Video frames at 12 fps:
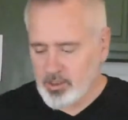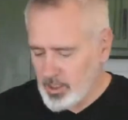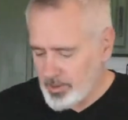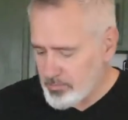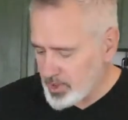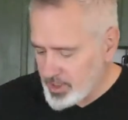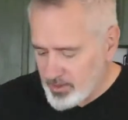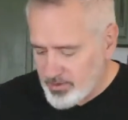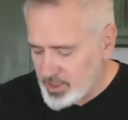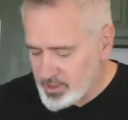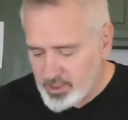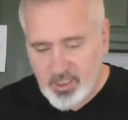I believe
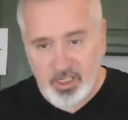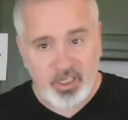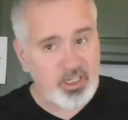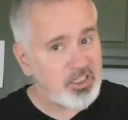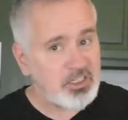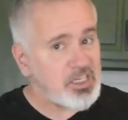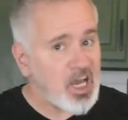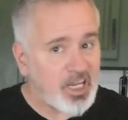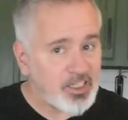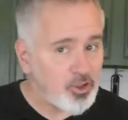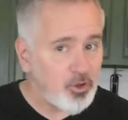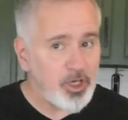this is
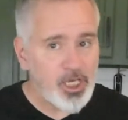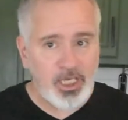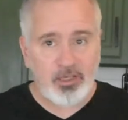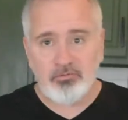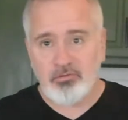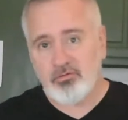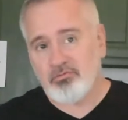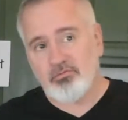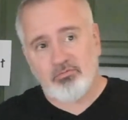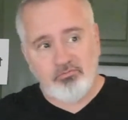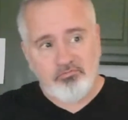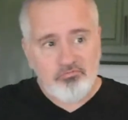Andouille,
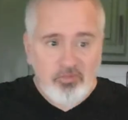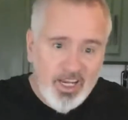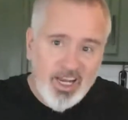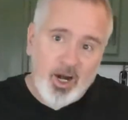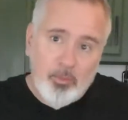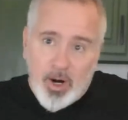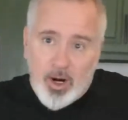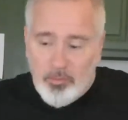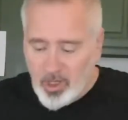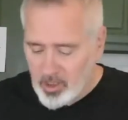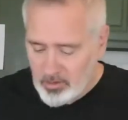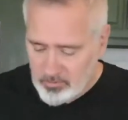can't
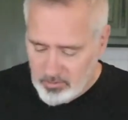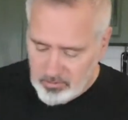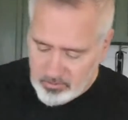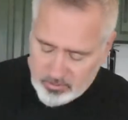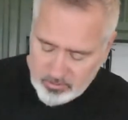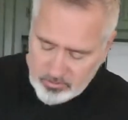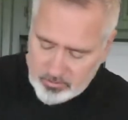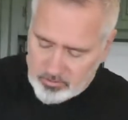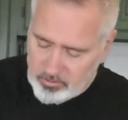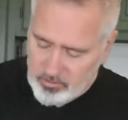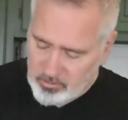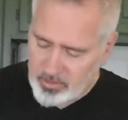remember.
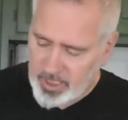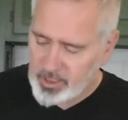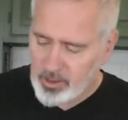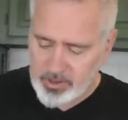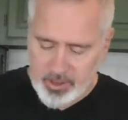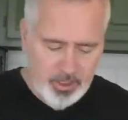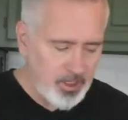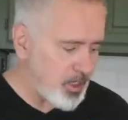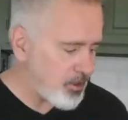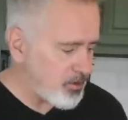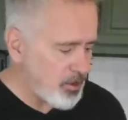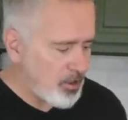That goes in
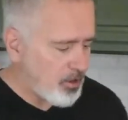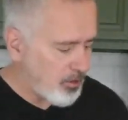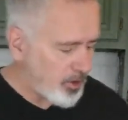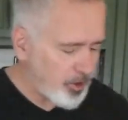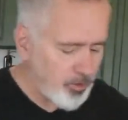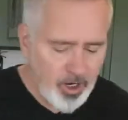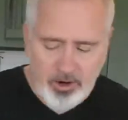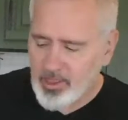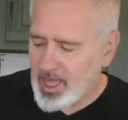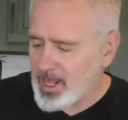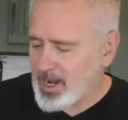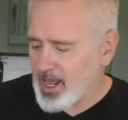there. We're gonna render
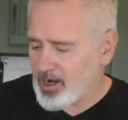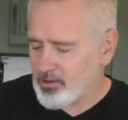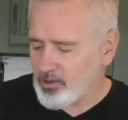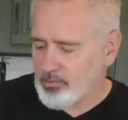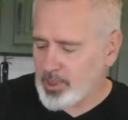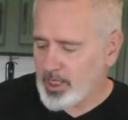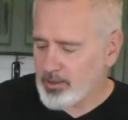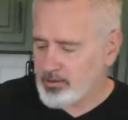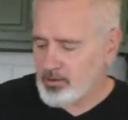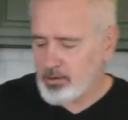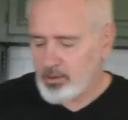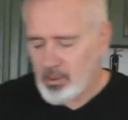that out a little bit.
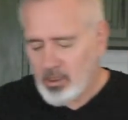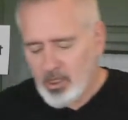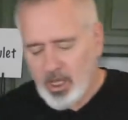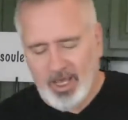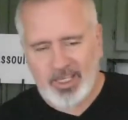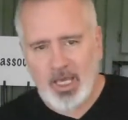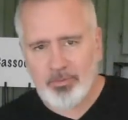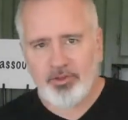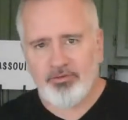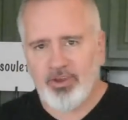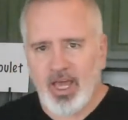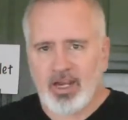I kept the
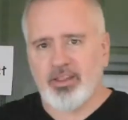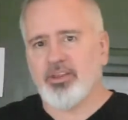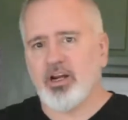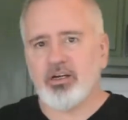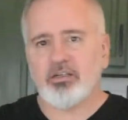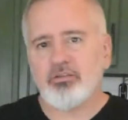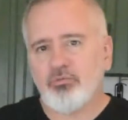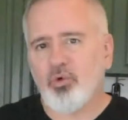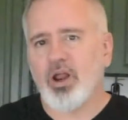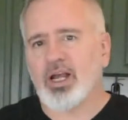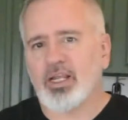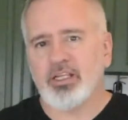fat in there. We're
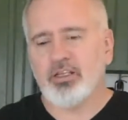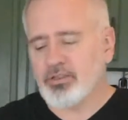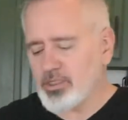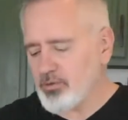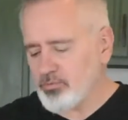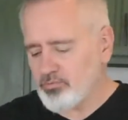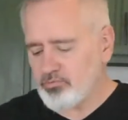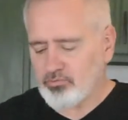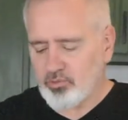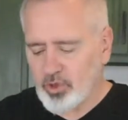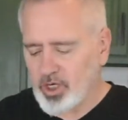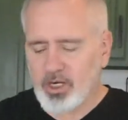not gonna use it.
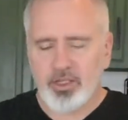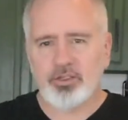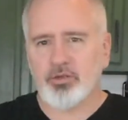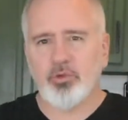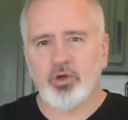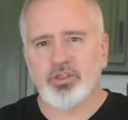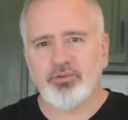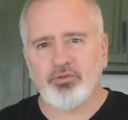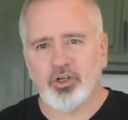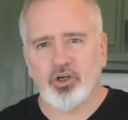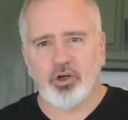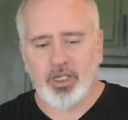We're gonna use it mostly for
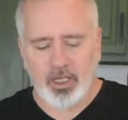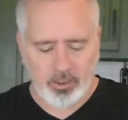cooking.